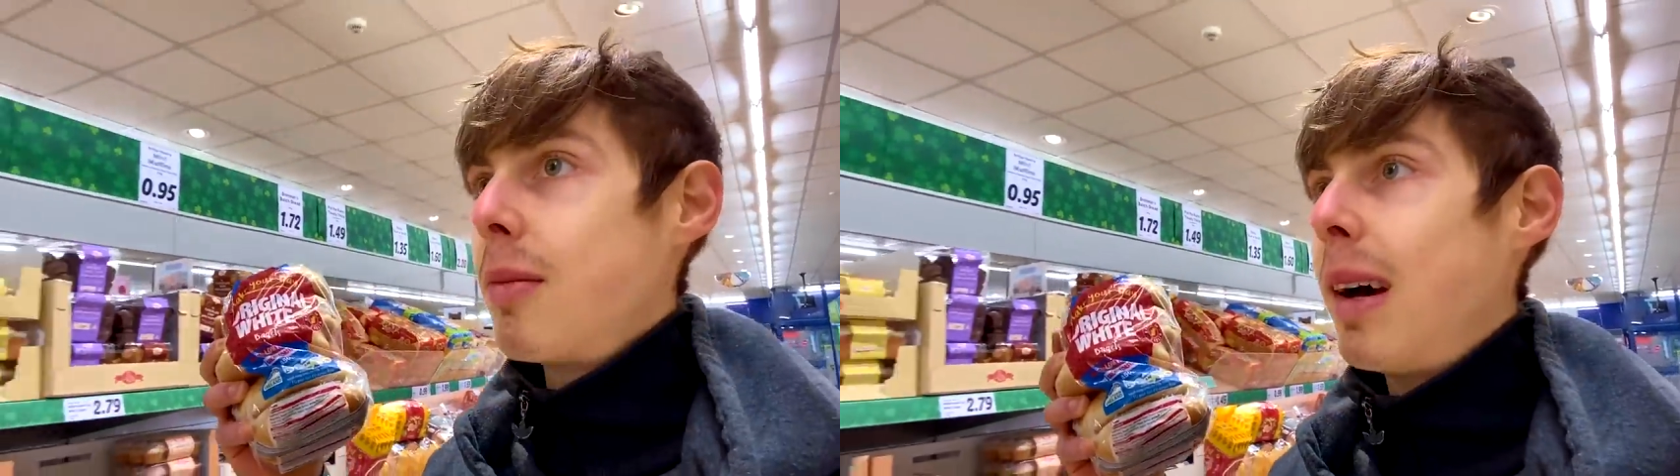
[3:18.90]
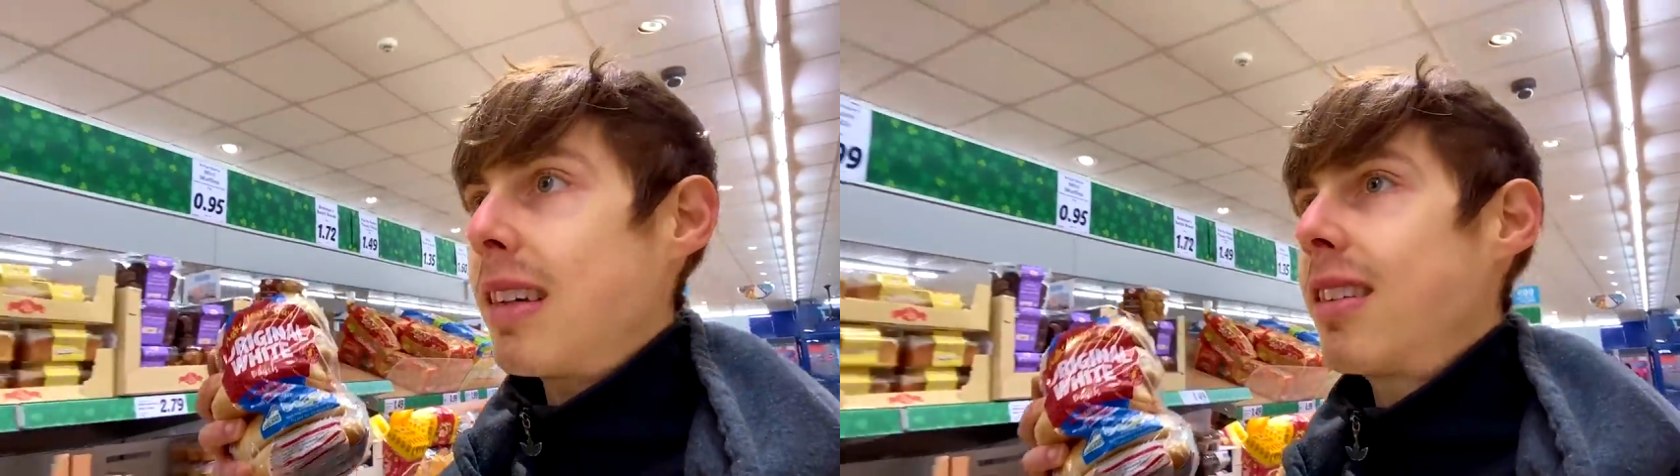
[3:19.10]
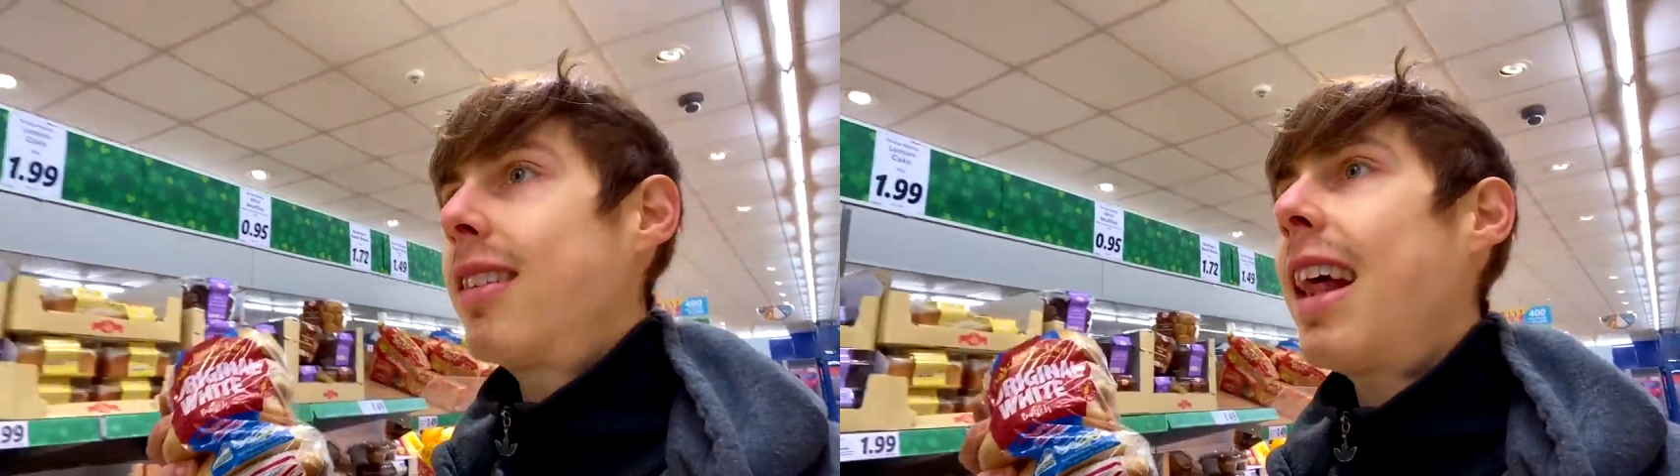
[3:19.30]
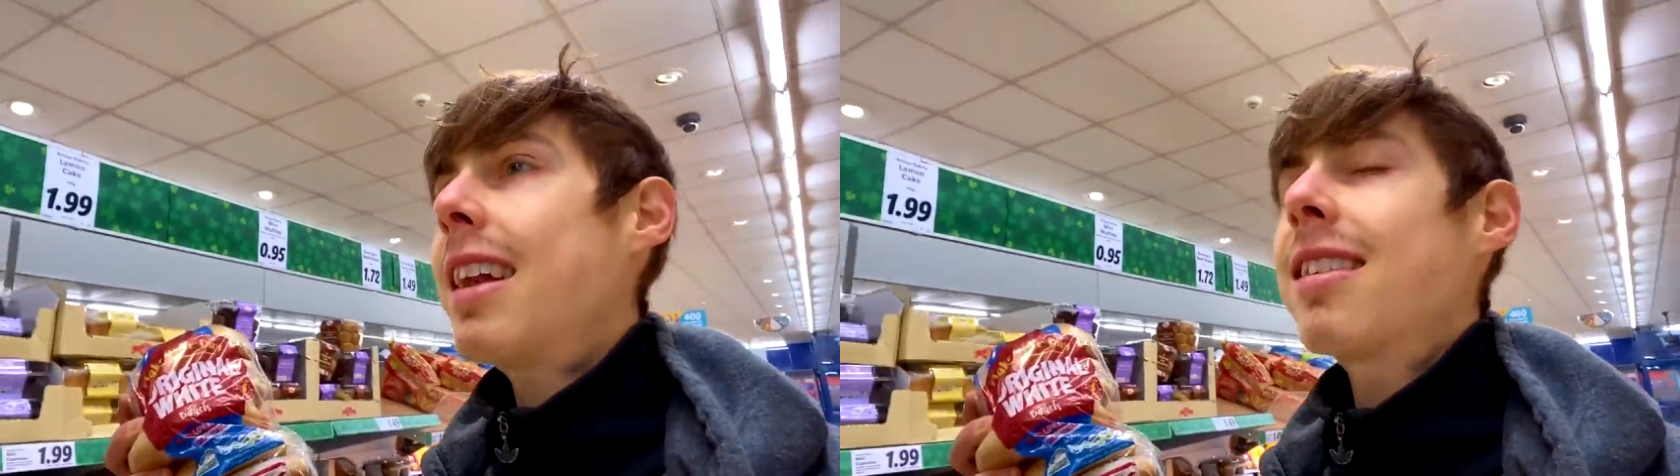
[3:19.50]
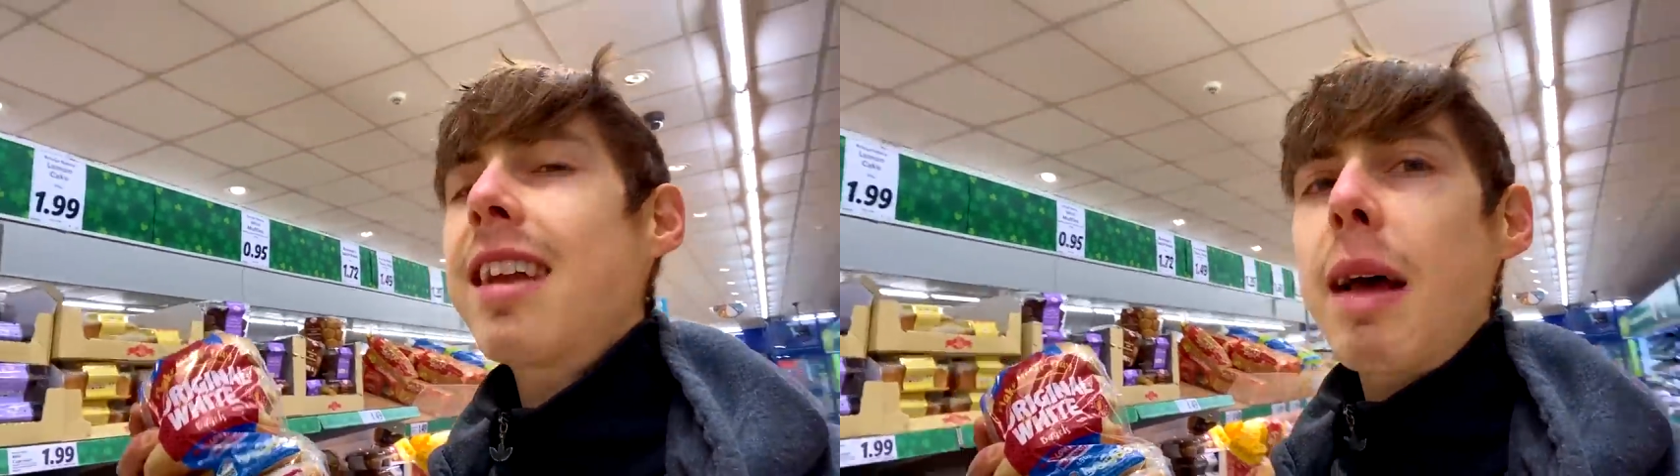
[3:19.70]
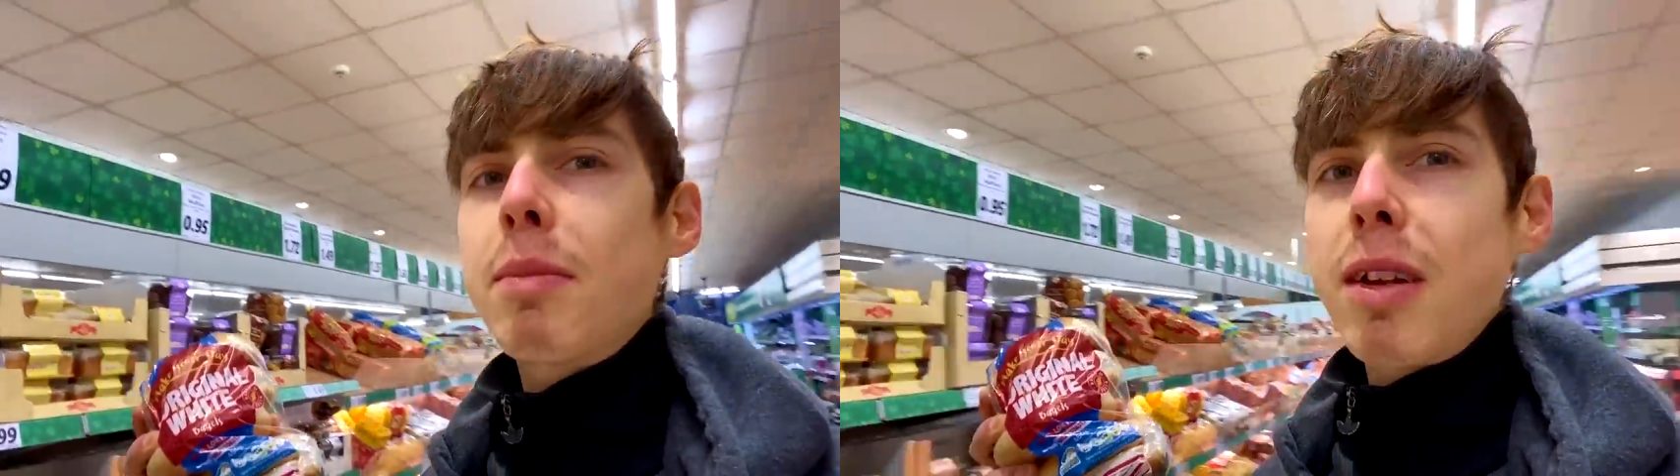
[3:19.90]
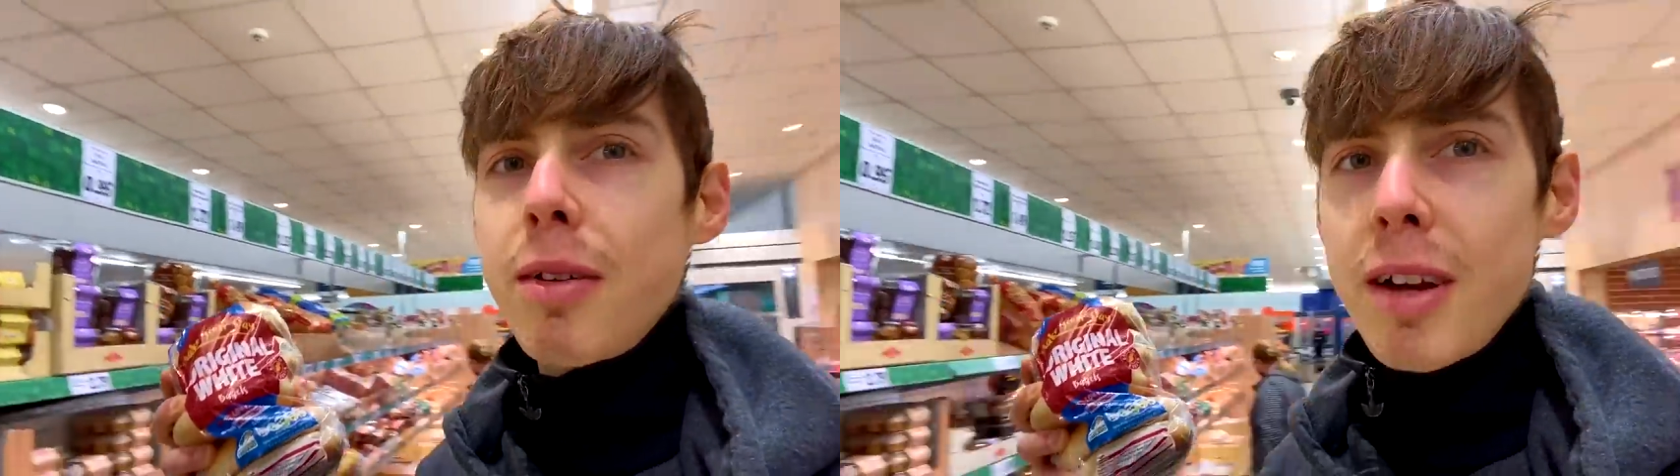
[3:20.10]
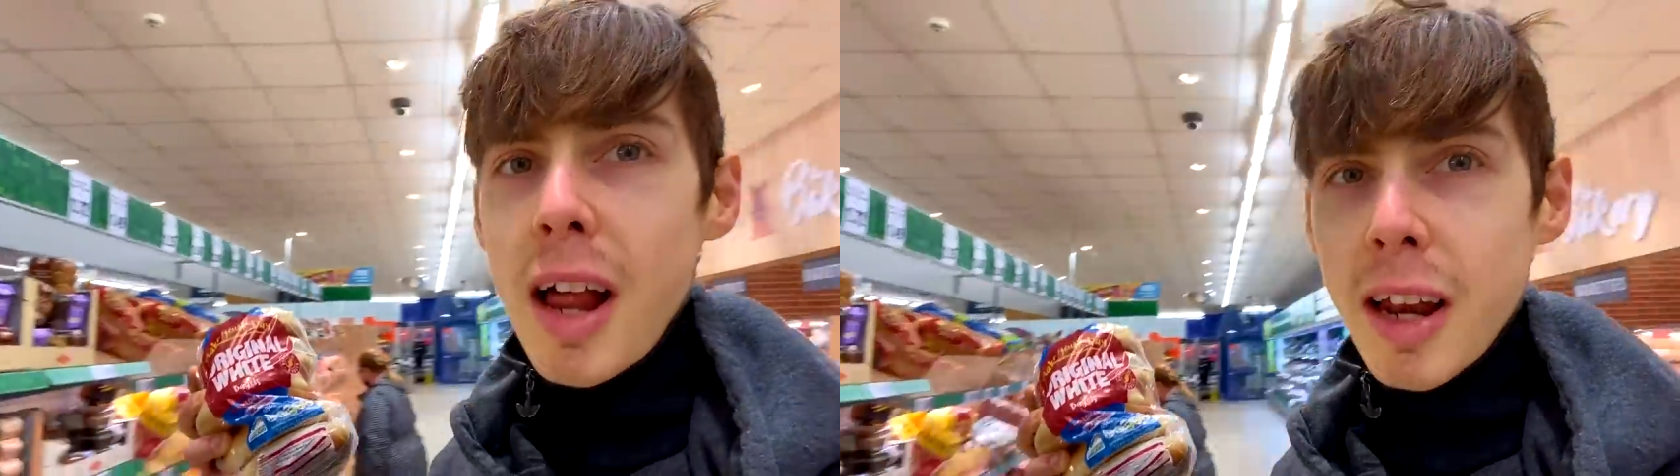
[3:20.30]
mass. So that is an
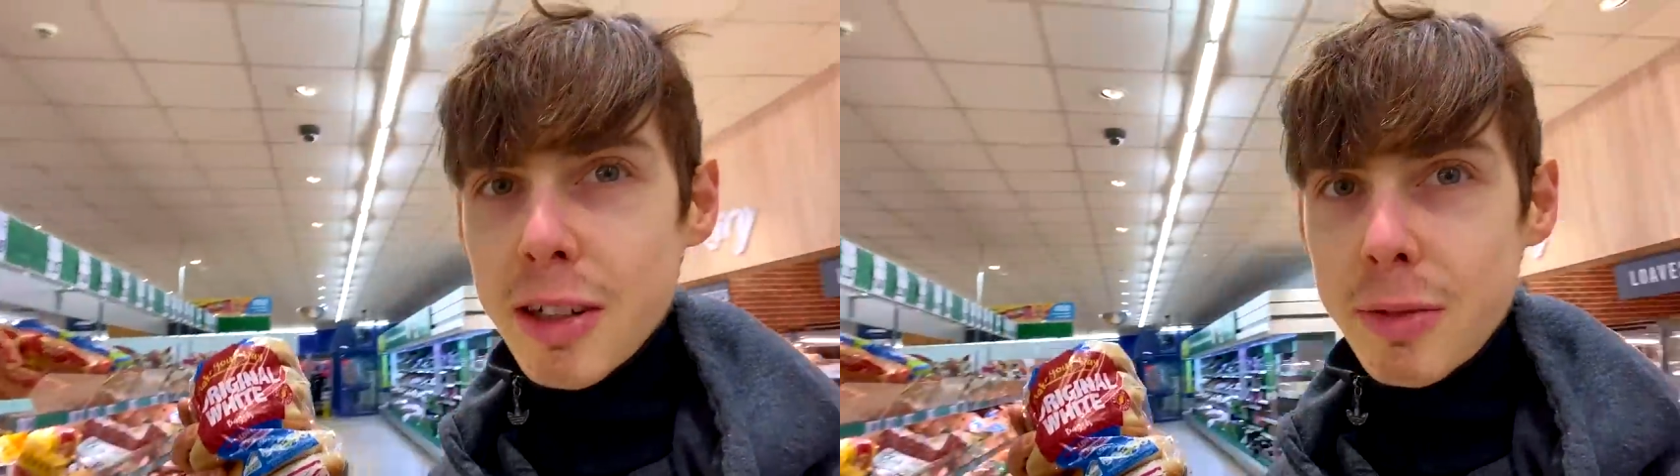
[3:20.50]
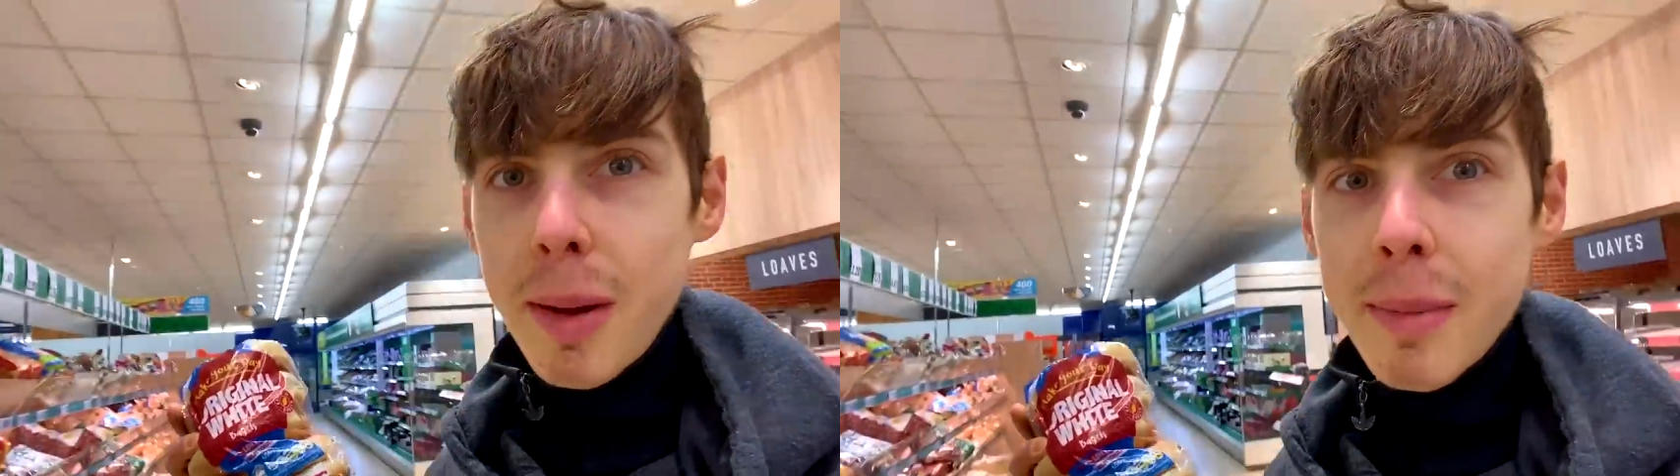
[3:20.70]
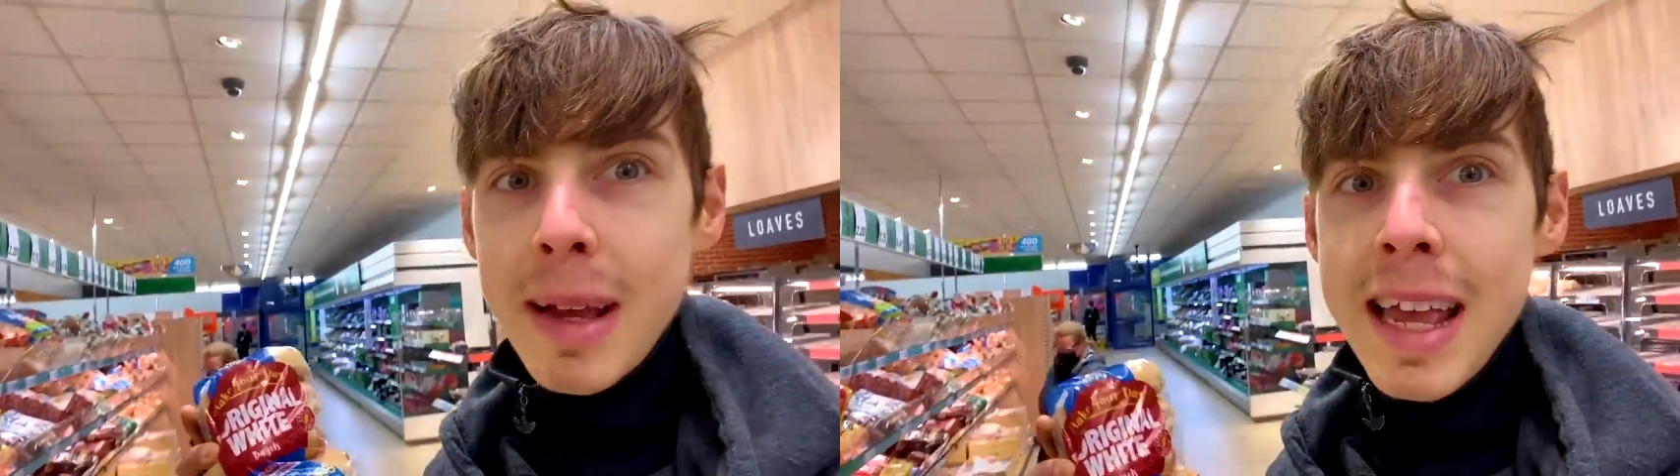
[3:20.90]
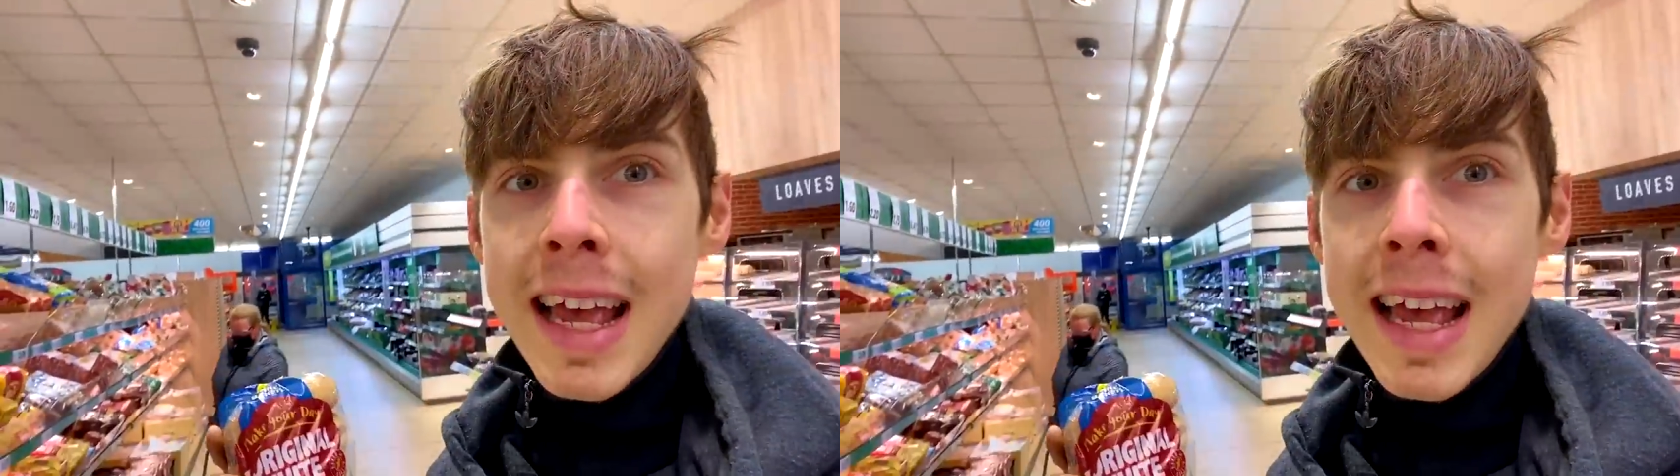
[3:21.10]
absolute knowledge bomb.